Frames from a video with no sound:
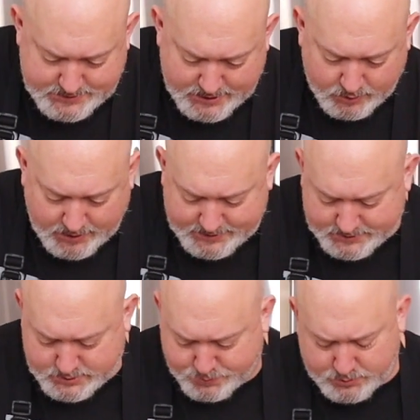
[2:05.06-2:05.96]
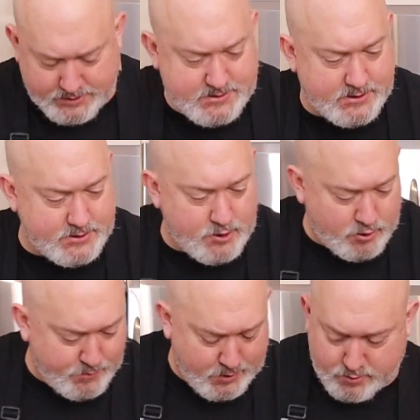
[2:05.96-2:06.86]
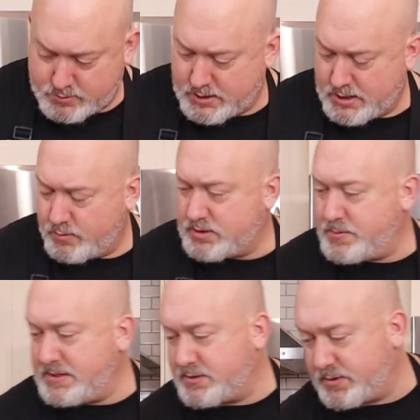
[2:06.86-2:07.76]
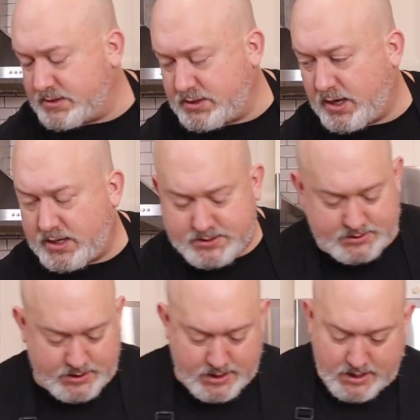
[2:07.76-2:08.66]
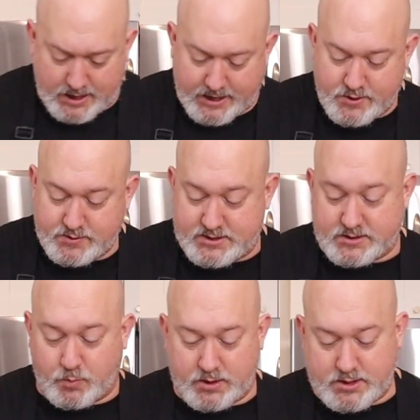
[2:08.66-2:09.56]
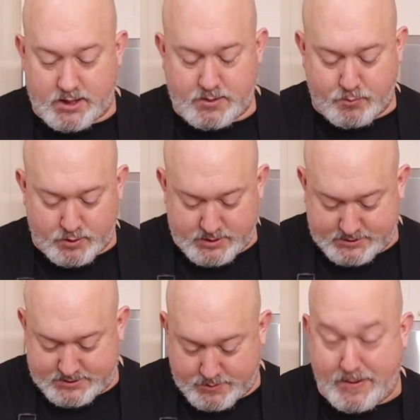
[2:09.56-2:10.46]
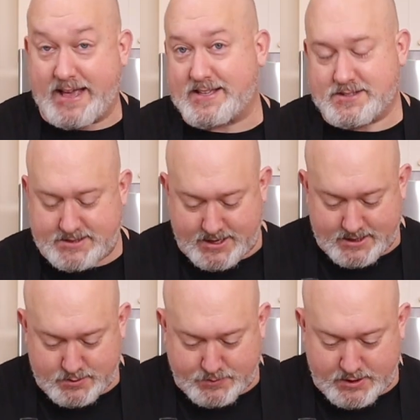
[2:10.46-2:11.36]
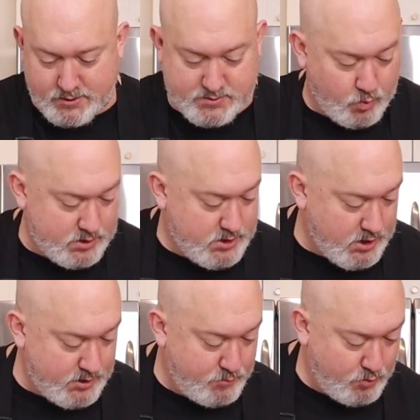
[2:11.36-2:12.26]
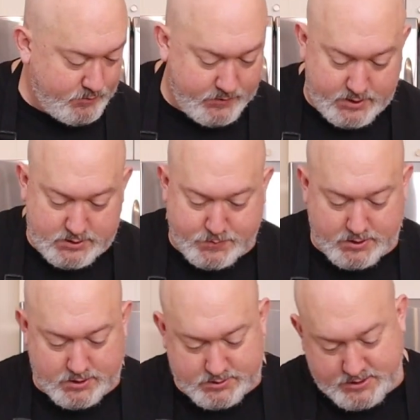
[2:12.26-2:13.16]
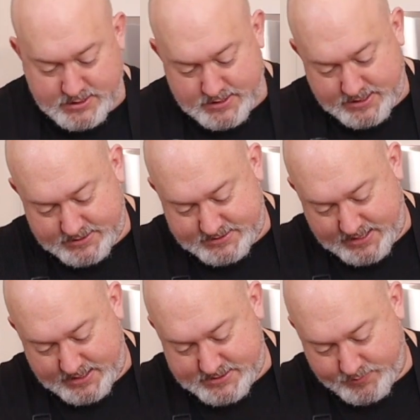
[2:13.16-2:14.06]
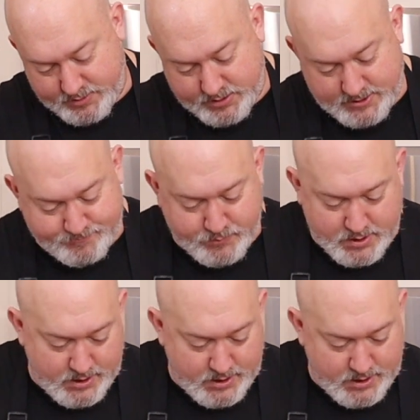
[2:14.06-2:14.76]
Now I get chipotles in adobo, which means they're in a sauce. I use this one cutting board. You can see the back is stained, but I used one cutting board for this because it stains everything.